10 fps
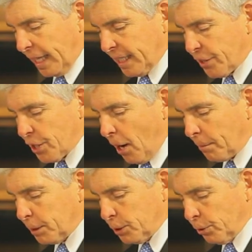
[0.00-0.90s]
I get
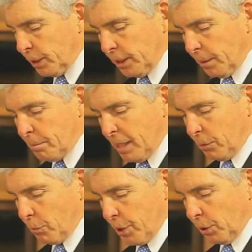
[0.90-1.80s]
the opportunity to
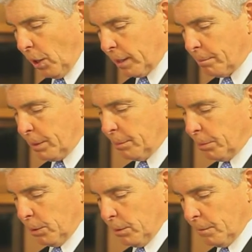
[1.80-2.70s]
meet with a lot of
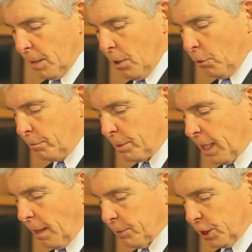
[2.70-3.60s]
people who have
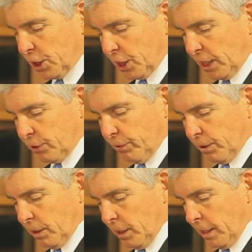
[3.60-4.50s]
become
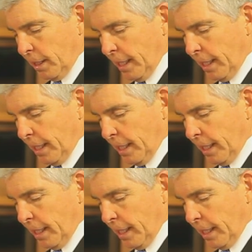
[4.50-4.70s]
successful,